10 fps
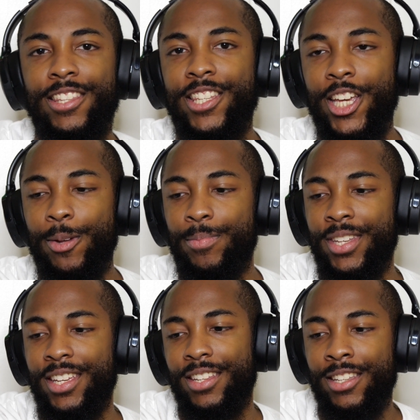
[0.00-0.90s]

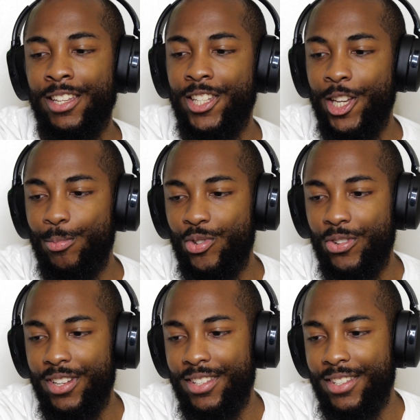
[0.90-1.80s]
tempting, the
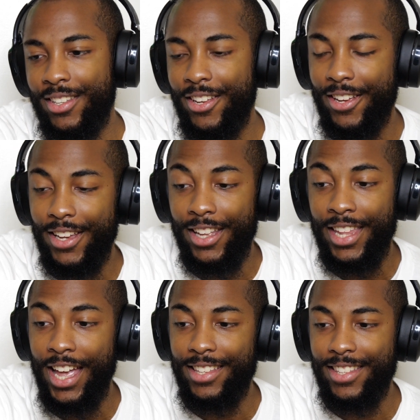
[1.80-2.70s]
temptress in
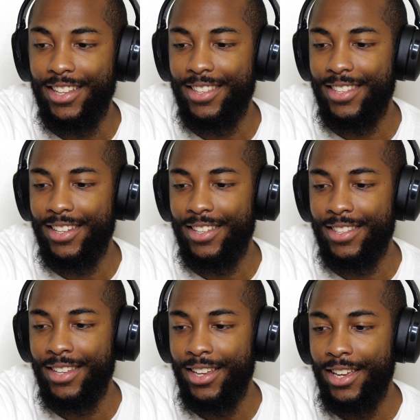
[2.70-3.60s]
that sense
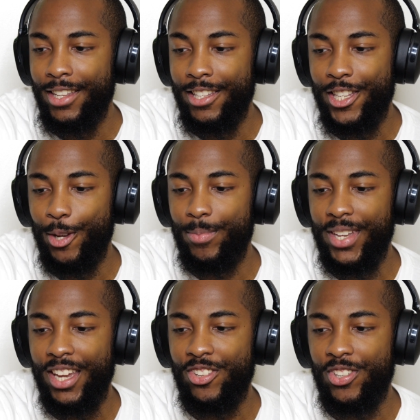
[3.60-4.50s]
is the
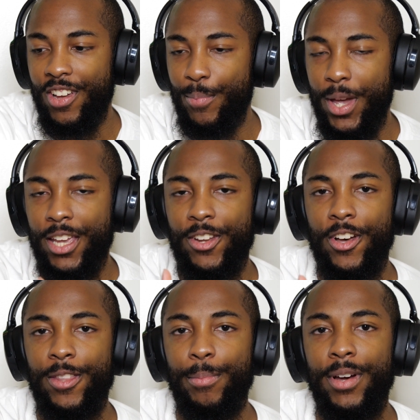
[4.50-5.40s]
temptation of making
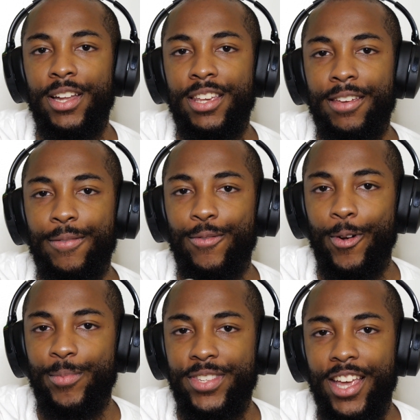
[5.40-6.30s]
all the money
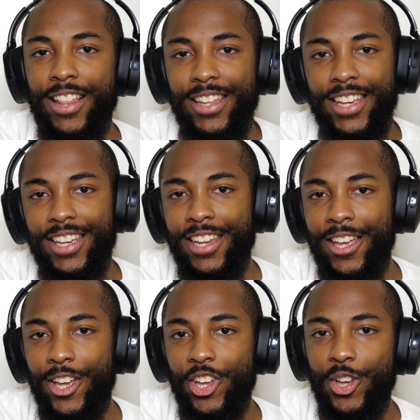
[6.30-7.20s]
from selling it.
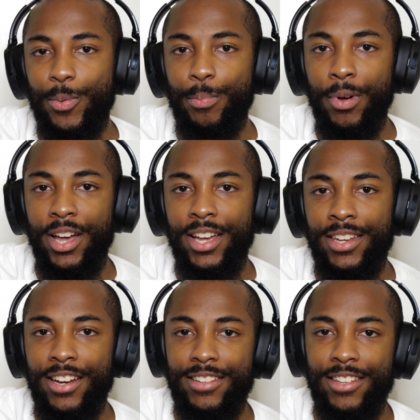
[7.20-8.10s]
But
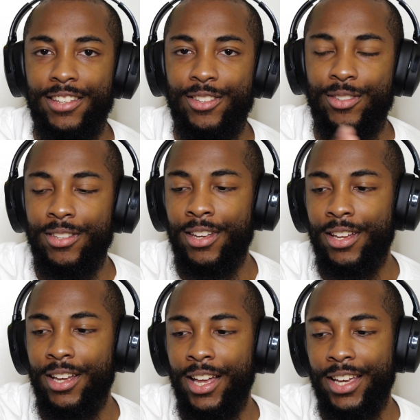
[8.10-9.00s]
there's a, a,
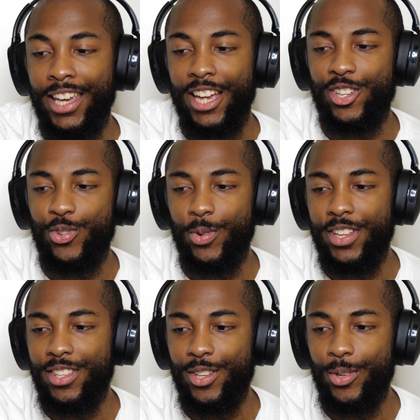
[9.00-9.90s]
a catch
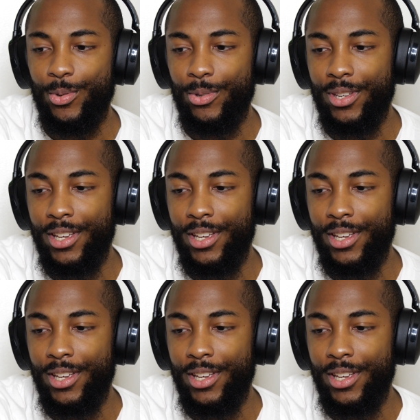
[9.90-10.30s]
twenty two.